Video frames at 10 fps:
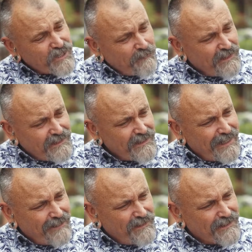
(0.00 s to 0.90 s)
Japanese
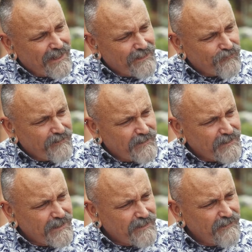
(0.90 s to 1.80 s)
anemones later in the
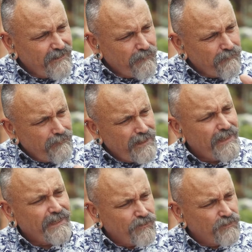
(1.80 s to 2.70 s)
season? They're a
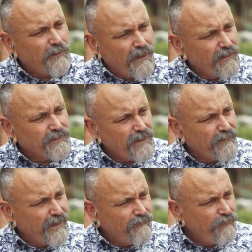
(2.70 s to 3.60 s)
really good plant,
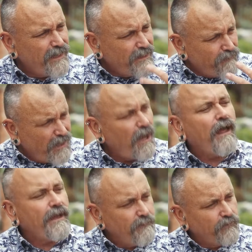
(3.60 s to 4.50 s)
aren't they? A really
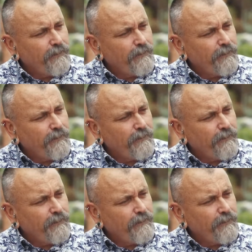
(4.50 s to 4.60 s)
reliable